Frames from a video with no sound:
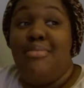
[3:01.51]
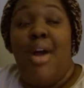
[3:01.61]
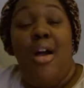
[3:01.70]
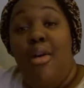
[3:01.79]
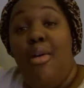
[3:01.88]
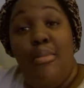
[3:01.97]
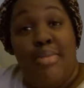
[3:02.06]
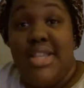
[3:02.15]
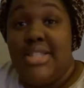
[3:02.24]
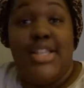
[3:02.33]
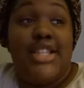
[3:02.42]
my own
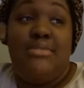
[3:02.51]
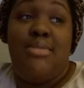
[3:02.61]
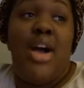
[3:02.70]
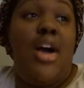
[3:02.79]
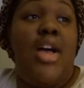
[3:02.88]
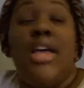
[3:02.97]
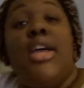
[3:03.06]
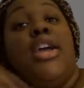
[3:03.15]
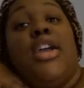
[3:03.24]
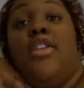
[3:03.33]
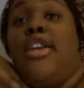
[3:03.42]
business and my,
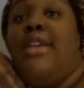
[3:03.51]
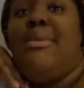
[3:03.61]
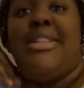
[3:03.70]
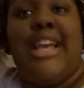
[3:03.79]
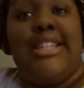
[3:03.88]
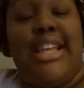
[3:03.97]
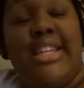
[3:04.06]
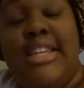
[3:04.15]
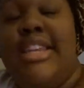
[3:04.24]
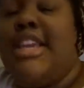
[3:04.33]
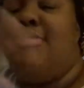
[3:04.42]
you know, get my tax
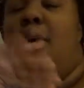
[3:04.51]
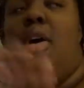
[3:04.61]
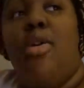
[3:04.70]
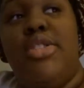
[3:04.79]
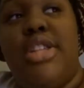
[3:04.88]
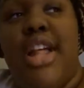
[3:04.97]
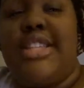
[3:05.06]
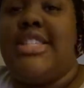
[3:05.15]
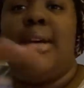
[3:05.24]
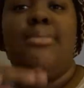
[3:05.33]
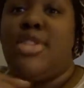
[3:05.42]
ID, get my wholesale
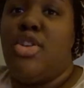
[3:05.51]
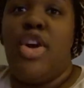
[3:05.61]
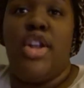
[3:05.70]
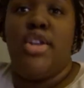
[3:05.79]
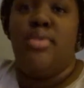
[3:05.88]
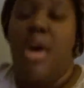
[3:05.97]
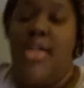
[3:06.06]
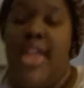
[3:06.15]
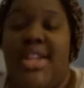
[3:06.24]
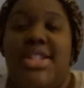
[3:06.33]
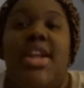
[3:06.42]
license. I'm still going to do all
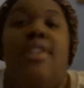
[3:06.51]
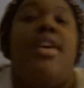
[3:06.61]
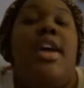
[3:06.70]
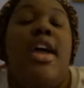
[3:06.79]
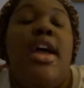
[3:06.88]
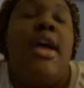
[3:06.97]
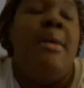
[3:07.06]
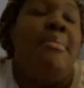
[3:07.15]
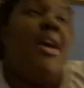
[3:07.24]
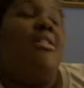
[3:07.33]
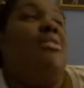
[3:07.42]
that stuff.
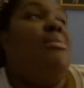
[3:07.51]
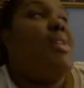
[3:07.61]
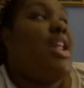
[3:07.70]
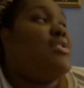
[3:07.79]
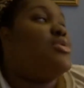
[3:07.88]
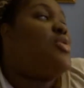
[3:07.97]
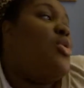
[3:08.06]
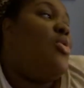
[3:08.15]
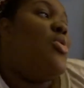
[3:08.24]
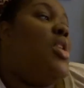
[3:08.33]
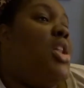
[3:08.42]
But I don't know, I'm kind of
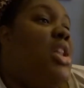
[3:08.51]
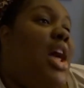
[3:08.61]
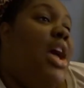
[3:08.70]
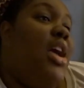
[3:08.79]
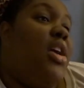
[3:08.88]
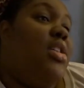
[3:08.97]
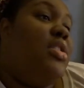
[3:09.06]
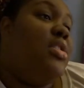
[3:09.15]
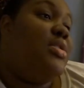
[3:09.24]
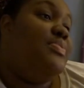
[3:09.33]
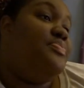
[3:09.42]
torn. Like,
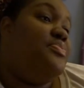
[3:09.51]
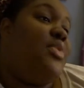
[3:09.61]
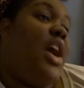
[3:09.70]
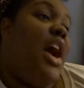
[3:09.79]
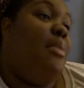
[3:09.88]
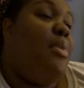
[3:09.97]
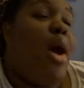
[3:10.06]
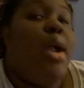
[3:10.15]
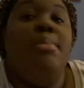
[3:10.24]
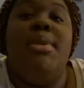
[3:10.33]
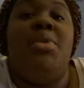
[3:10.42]
a
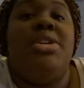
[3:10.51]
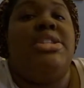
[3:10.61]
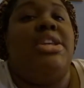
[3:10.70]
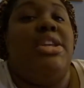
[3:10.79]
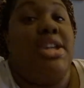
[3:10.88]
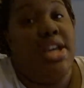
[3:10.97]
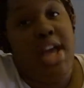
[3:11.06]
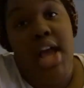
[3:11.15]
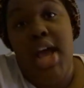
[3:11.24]
part of me wants to get